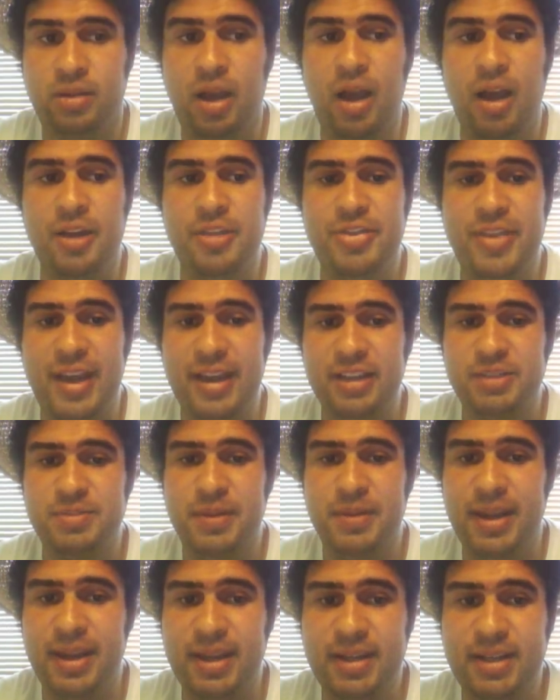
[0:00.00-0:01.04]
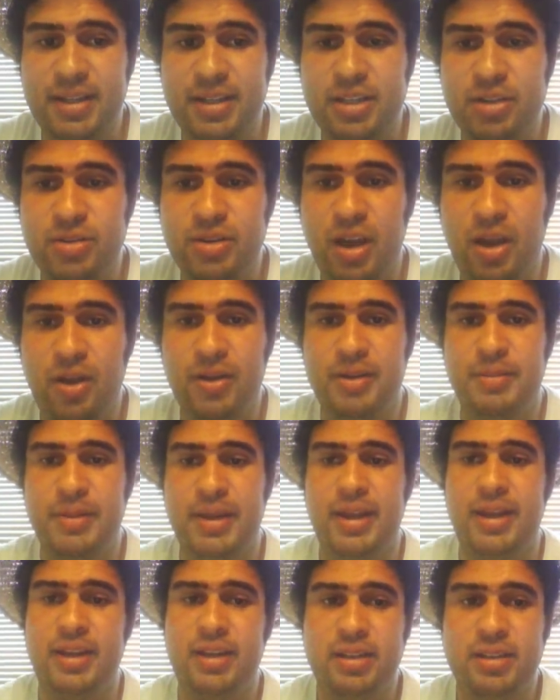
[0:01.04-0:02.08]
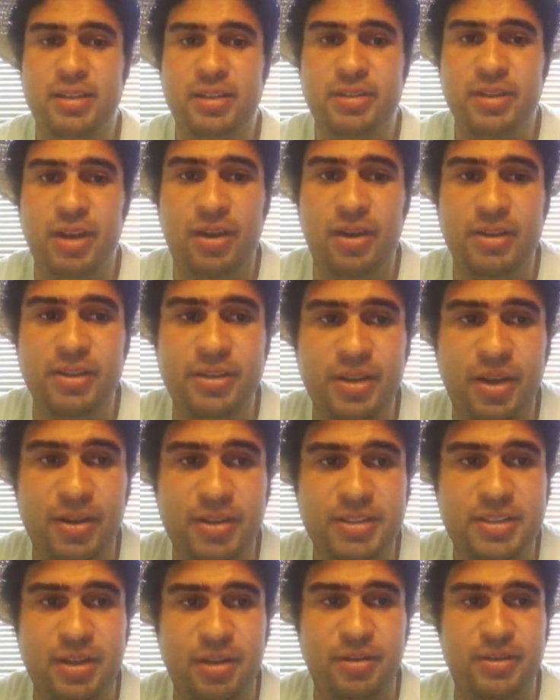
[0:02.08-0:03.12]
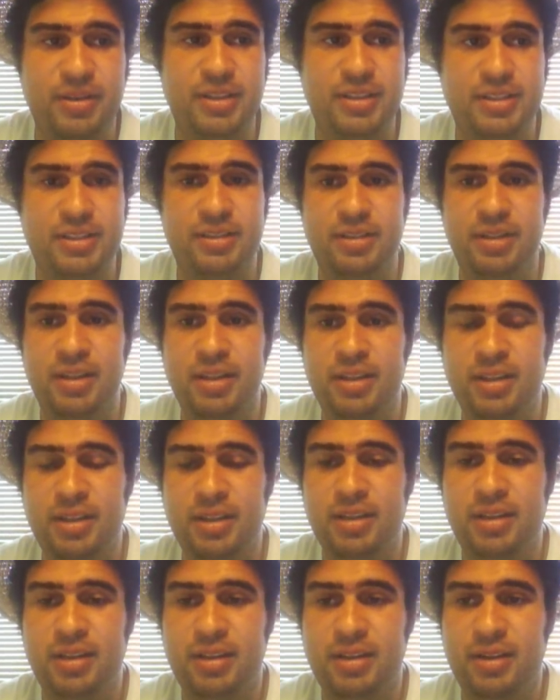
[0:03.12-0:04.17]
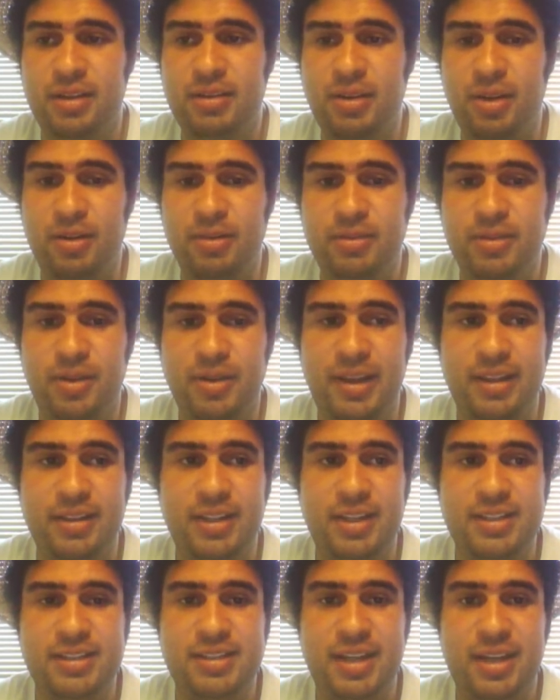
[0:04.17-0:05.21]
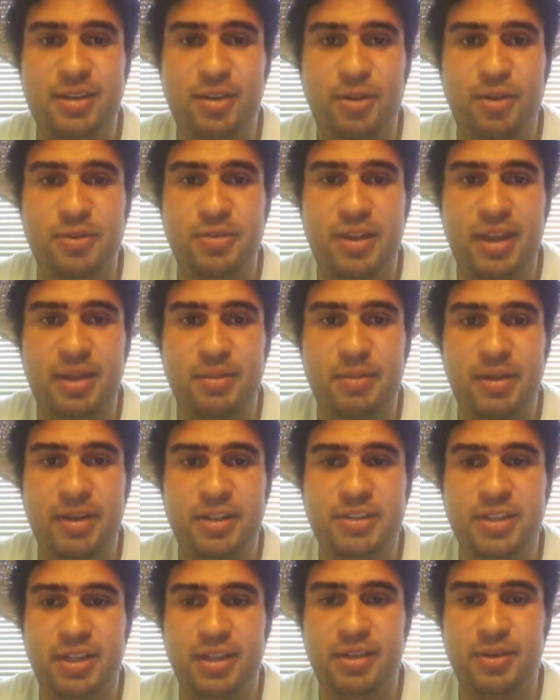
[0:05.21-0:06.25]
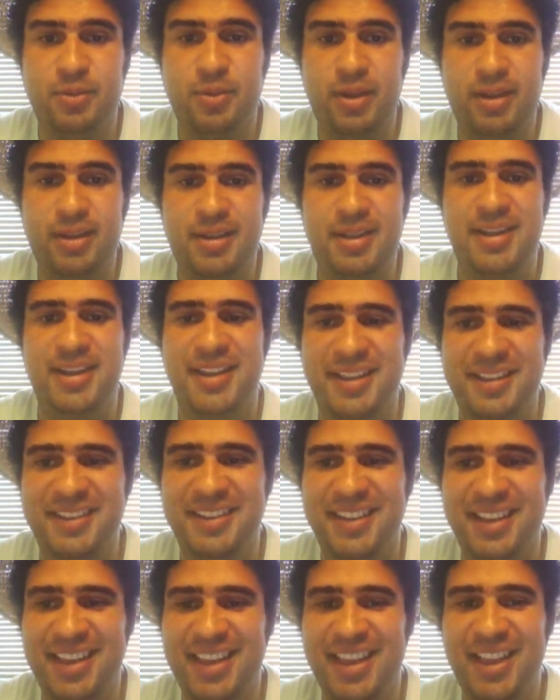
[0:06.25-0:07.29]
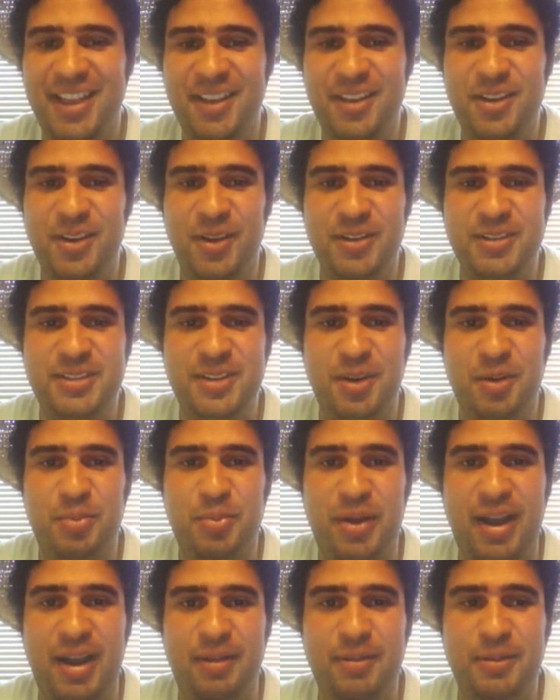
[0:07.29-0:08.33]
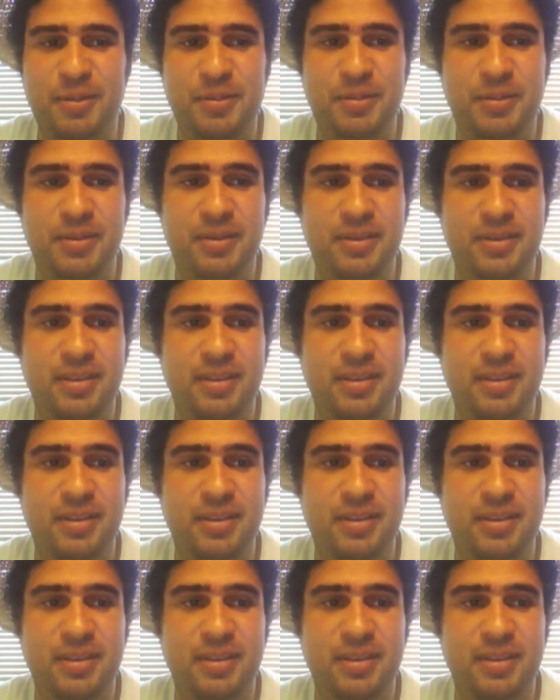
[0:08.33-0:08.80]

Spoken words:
Oh, thanks, man. You know it, man. You know it's no, like they say, no thing but a chicken wing. There's no problem.